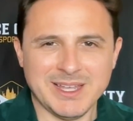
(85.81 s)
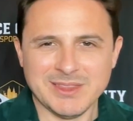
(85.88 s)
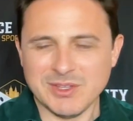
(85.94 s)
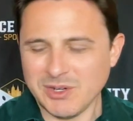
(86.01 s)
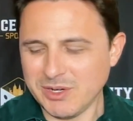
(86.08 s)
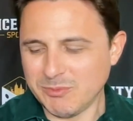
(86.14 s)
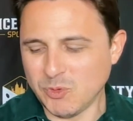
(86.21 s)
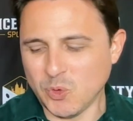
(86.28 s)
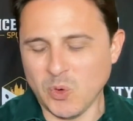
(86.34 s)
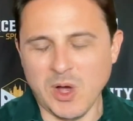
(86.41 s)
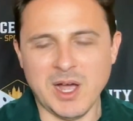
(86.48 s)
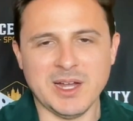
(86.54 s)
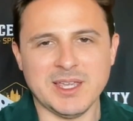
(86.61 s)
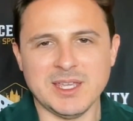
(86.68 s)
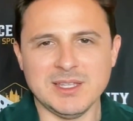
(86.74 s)
They're in
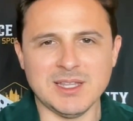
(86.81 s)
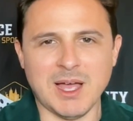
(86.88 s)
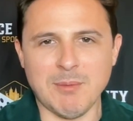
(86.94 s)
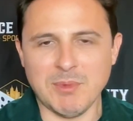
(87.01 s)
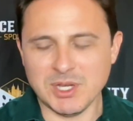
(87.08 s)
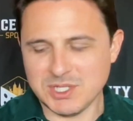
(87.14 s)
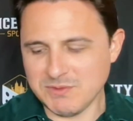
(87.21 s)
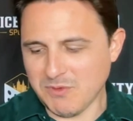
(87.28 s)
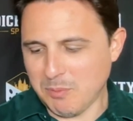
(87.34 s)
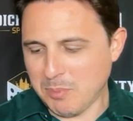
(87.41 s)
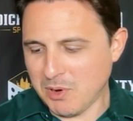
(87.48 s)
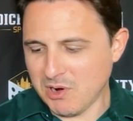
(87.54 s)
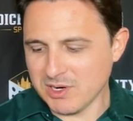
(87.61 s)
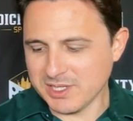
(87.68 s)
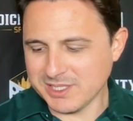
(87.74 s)
Milwaukee, not much of a
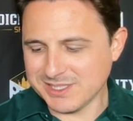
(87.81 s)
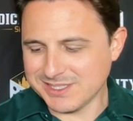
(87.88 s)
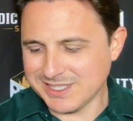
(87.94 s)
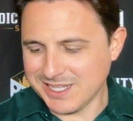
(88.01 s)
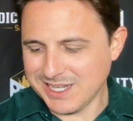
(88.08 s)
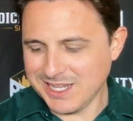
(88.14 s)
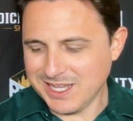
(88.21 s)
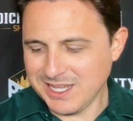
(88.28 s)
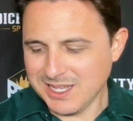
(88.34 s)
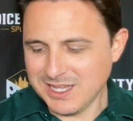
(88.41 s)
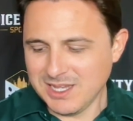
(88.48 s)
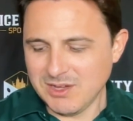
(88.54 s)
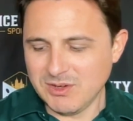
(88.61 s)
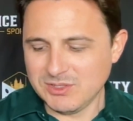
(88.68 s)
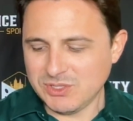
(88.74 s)
party city.
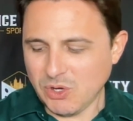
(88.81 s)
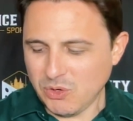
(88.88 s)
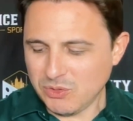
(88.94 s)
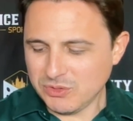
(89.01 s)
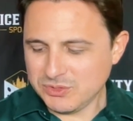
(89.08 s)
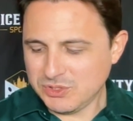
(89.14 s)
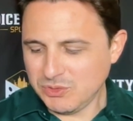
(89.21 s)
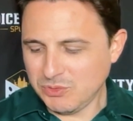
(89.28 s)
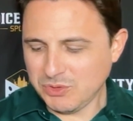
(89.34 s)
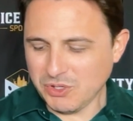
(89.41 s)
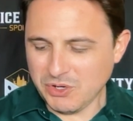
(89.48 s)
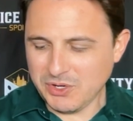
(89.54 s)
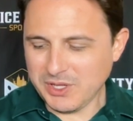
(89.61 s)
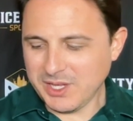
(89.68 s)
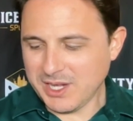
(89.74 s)
Total
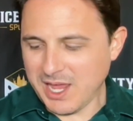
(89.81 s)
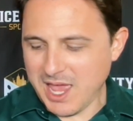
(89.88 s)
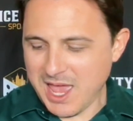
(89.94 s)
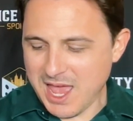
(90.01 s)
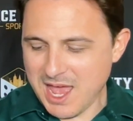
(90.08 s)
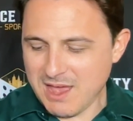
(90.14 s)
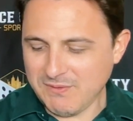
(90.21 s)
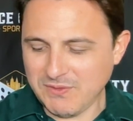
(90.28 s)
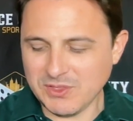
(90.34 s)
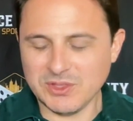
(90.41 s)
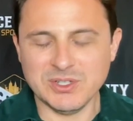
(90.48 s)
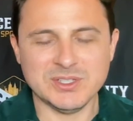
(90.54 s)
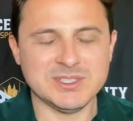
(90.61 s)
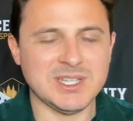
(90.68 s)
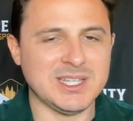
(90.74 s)
230.5.
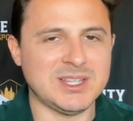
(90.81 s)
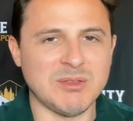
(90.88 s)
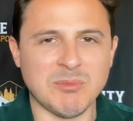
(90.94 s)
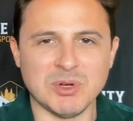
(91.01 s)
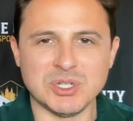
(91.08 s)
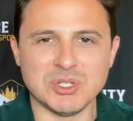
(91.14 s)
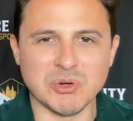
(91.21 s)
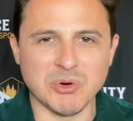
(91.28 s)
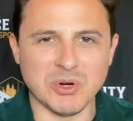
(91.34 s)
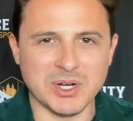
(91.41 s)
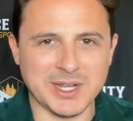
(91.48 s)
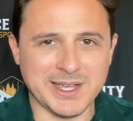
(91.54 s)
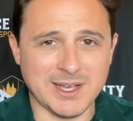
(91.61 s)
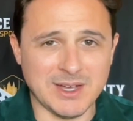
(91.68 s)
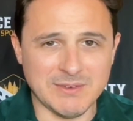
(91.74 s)
Looks like the
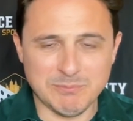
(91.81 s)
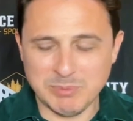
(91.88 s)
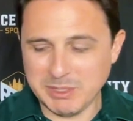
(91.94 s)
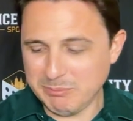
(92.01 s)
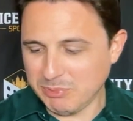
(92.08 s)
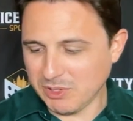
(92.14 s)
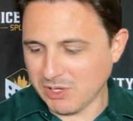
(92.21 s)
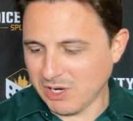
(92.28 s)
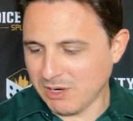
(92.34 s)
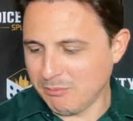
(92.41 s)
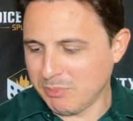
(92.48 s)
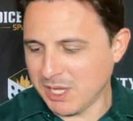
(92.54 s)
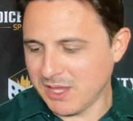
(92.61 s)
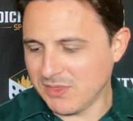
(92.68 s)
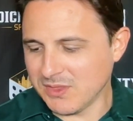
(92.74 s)
majority of people are
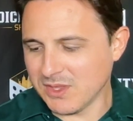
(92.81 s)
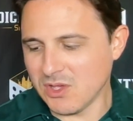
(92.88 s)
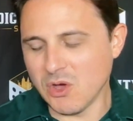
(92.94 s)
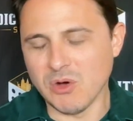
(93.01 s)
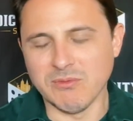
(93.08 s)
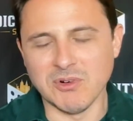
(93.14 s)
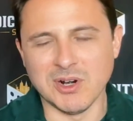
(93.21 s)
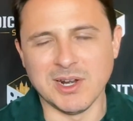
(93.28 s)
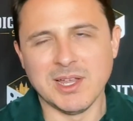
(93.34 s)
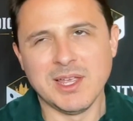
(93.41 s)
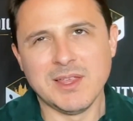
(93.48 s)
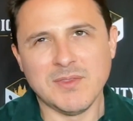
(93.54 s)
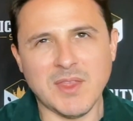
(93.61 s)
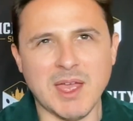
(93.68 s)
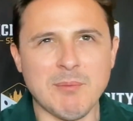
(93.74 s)
betting the over.
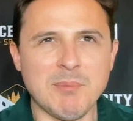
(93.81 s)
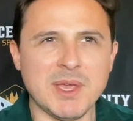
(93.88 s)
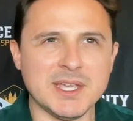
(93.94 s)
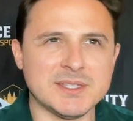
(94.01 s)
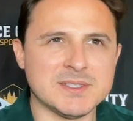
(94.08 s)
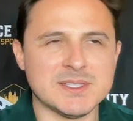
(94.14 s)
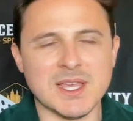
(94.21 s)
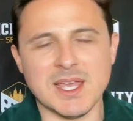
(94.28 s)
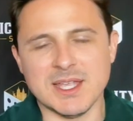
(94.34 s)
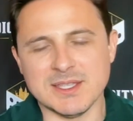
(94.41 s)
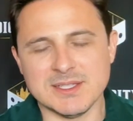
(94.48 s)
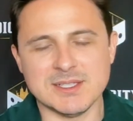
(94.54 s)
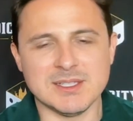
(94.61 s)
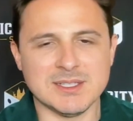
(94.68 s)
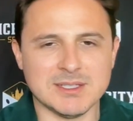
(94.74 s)
That makes
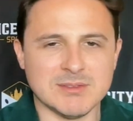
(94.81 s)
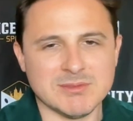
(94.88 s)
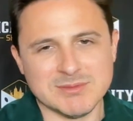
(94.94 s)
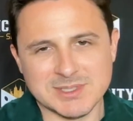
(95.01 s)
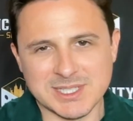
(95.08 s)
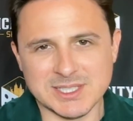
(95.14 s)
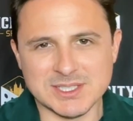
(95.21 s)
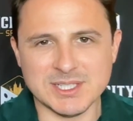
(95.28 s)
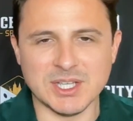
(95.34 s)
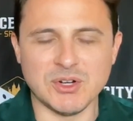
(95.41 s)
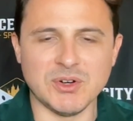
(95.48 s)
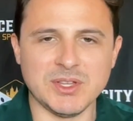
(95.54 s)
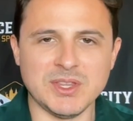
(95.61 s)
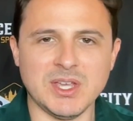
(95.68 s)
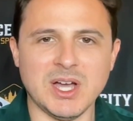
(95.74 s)
sense
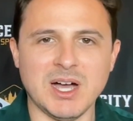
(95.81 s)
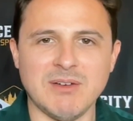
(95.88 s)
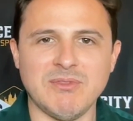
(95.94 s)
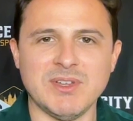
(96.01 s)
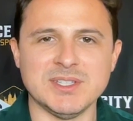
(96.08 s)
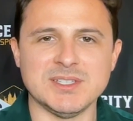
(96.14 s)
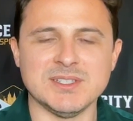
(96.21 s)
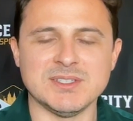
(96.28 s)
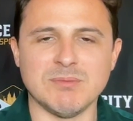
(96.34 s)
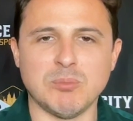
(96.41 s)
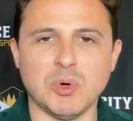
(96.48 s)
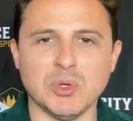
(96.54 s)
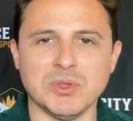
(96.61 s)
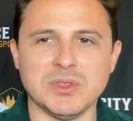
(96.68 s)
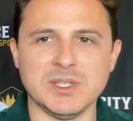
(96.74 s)
considering the offenses of
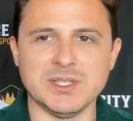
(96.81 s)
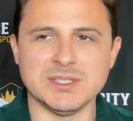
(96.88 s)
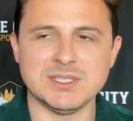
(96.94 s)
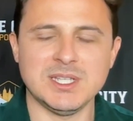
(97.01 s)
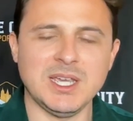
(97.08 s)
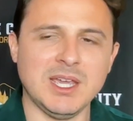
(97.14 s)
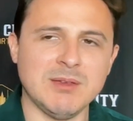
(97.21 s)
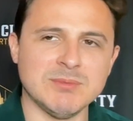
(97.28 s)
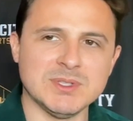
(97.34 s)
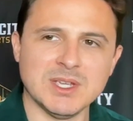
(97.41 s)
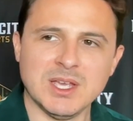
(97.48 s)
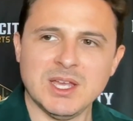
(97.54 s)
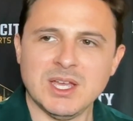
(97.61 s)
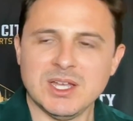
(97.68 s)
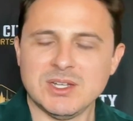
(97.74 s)
both these teams.
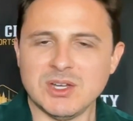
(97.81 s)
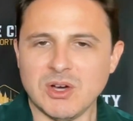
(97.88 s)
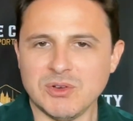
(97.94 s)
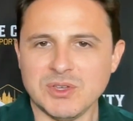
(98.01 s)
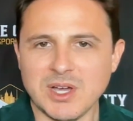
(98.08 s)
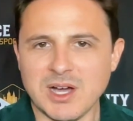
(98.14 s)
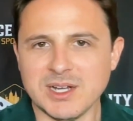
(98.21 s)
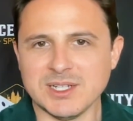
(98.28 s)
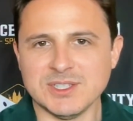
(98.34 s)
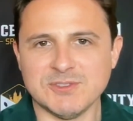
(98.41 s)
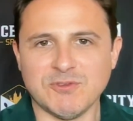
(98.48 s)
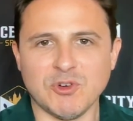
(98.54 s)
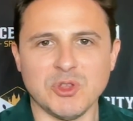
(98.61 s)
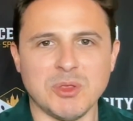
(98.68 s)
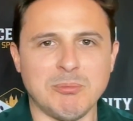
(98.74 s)
No Giannis
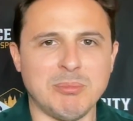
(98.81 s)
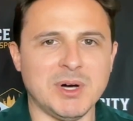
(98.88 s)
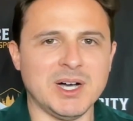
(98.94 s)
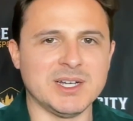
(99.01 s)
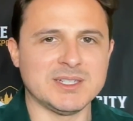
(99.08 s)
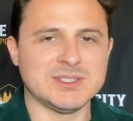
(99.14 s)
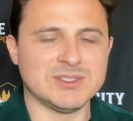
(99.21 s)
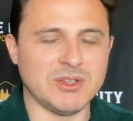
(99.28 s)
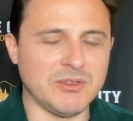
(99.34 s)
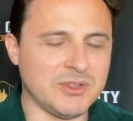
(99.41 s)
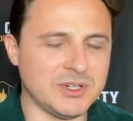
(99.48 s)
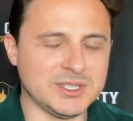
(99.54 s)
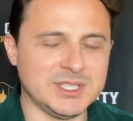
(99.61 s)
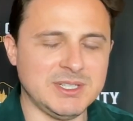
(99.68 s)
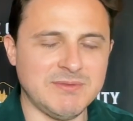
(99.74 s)
for the Bucks, so
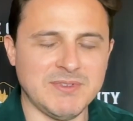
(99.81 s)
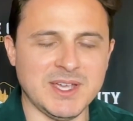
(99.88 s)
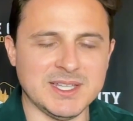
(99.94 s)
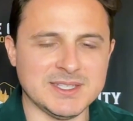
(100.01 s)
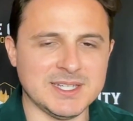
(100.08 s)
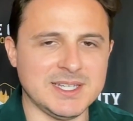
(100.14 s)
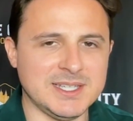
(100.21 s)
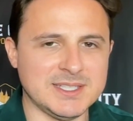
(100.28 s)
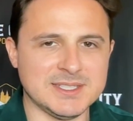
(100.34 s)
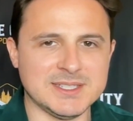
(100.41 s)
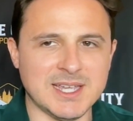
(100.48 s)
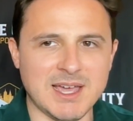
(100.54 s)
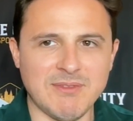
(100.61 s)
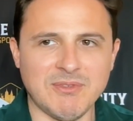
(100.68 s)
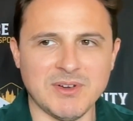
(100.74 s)
their defense is
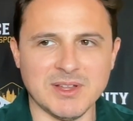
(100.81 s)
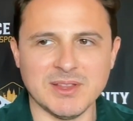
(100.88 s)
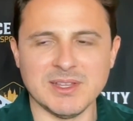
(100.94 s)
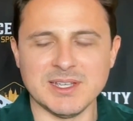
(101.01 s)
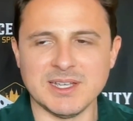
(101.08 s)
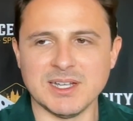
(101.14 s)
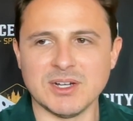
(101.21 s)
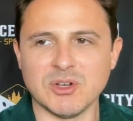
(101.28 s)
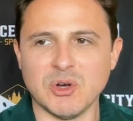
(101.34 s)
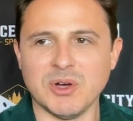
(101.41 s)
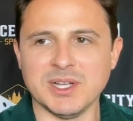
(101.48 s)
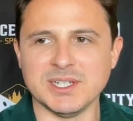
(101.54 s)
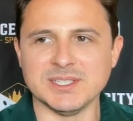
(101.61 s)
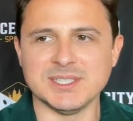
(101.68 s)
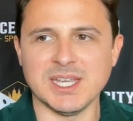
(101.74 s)
definitely going to go
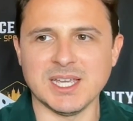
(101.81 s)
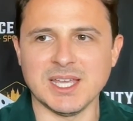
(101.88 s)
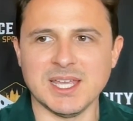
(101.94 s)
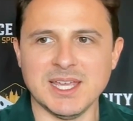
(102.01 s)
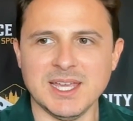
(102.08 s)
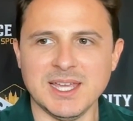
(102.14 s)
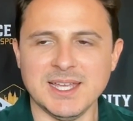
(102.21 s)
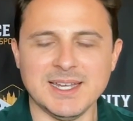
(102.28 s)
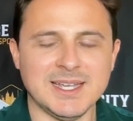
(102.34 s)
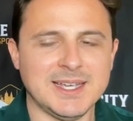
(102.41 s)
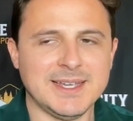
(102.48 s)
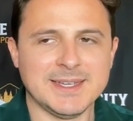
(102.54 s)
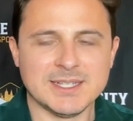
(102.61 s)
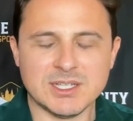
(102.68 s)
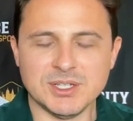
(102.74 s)
ahead and take a hit.
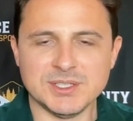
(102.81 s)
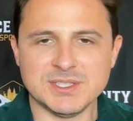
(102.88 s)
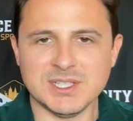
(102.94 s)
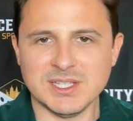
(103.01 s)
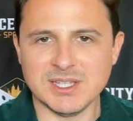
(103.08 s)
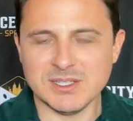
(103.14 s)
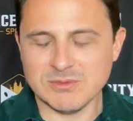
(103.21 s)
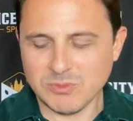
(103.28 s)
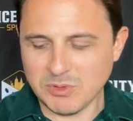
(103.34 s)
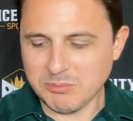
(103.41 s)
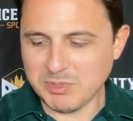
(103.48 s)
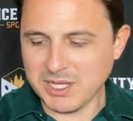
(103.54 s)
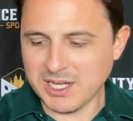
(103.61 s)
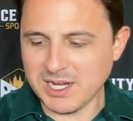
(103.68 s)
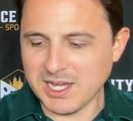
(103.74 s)
Could see this one
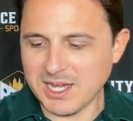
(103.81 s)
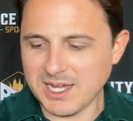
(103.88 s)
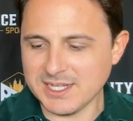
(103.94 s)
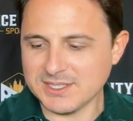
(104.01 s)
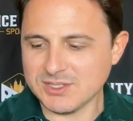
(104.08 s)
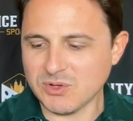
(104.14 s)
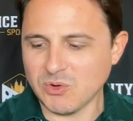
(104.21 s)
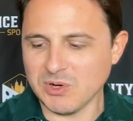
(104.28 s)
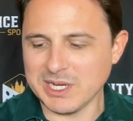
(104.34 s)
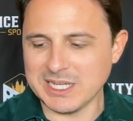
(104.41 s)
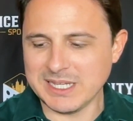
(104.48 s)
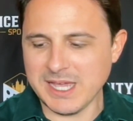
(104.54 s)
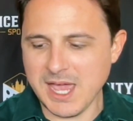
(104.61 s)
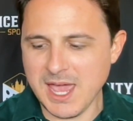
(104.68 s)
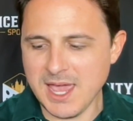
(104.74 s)
being a
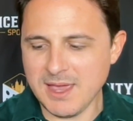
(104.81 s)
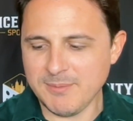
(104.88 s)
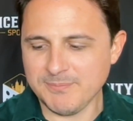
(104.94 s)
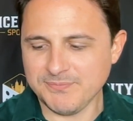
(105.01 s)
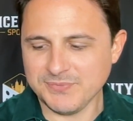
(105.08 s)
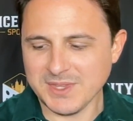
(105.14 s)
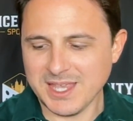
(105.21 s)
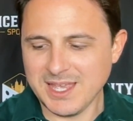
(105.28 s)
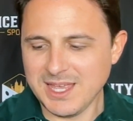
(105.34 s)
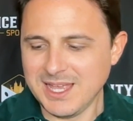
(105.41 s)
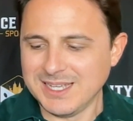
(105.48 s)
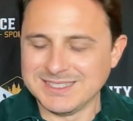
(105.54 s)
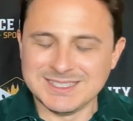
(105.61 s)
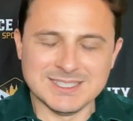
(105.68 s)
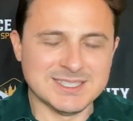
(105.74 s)
high-scoring game.
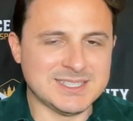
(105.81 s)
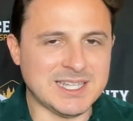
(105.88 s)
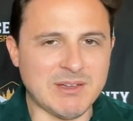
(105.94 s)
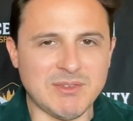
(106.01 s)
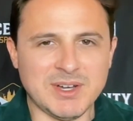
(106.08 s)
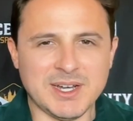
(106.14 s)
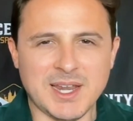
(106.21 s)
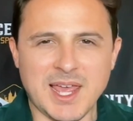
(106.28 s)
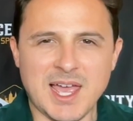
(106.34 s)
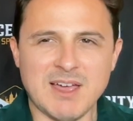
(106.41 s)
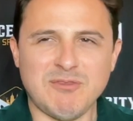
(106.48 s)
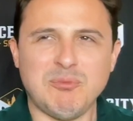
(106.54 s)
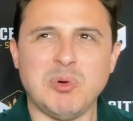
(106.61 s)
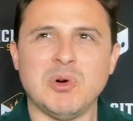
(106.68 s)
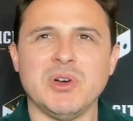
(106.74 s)

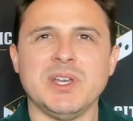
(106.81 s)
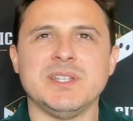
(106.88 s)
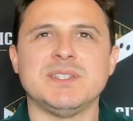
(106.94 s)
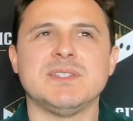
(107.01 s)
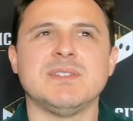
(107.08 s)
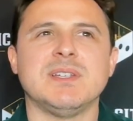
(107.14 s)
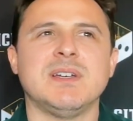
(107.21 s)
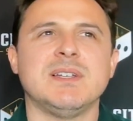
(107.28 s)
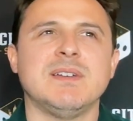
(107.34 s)
7.5 points.